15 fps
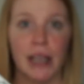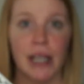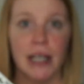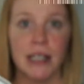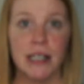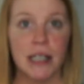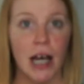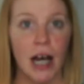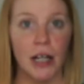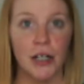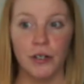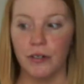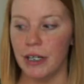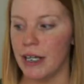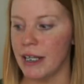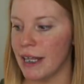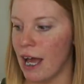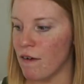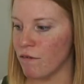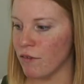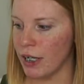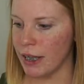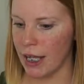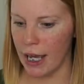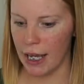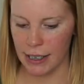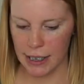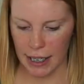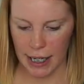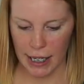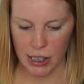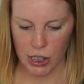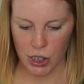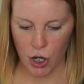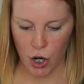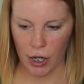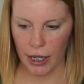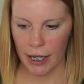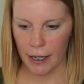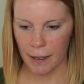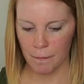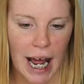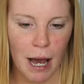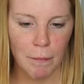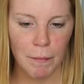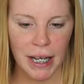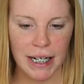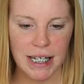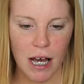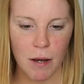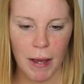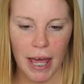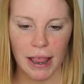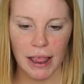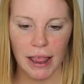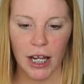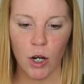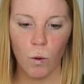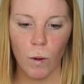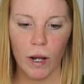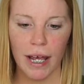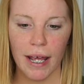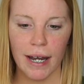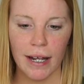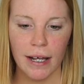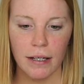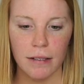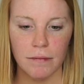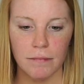this underneath everything to get started. I picked up a liquid,